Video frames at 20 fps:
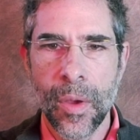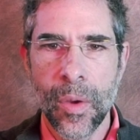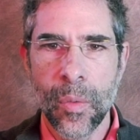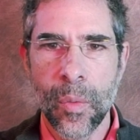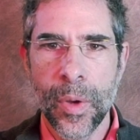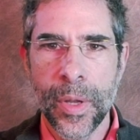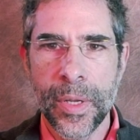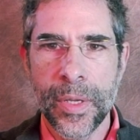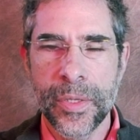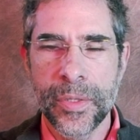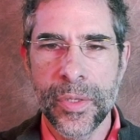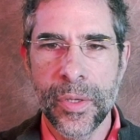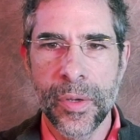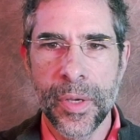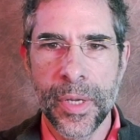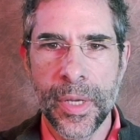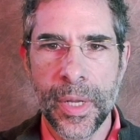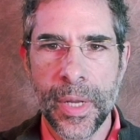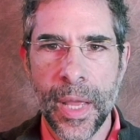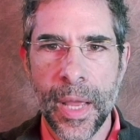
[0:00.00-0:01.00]
One is you
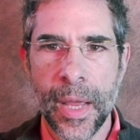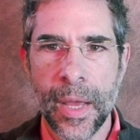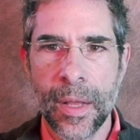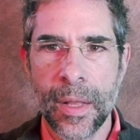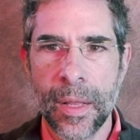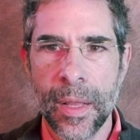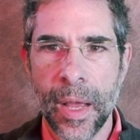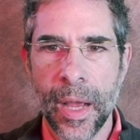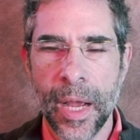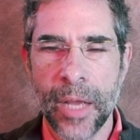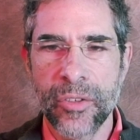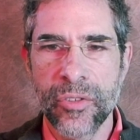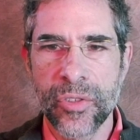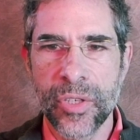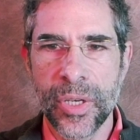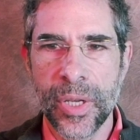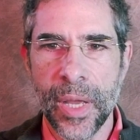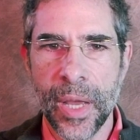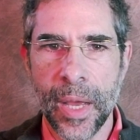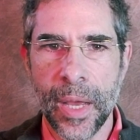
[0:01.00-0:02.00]
can inhale
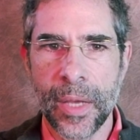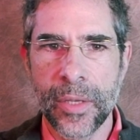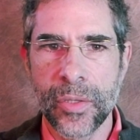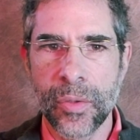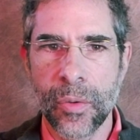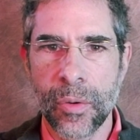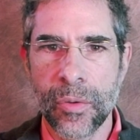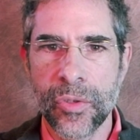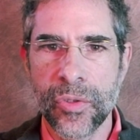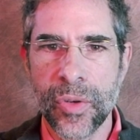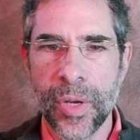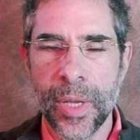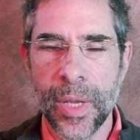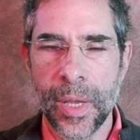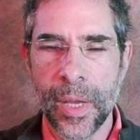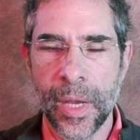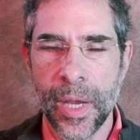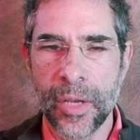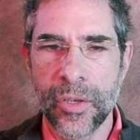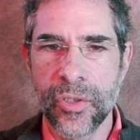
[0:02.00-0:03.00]
hydrogen gas or drink
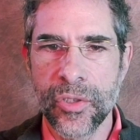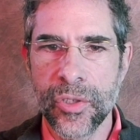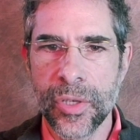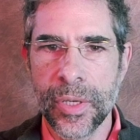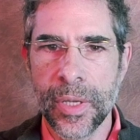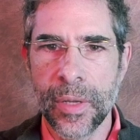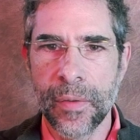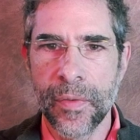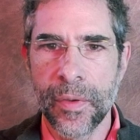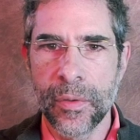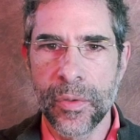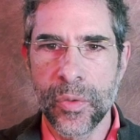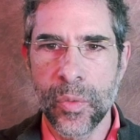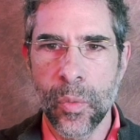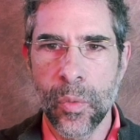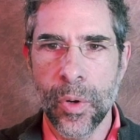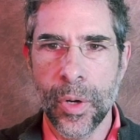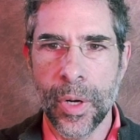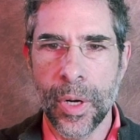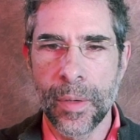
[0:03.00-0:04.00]
hydrogen-infused
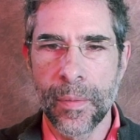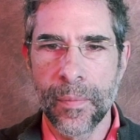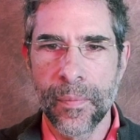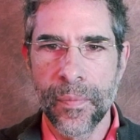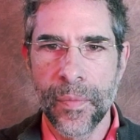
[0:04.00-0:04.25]
water.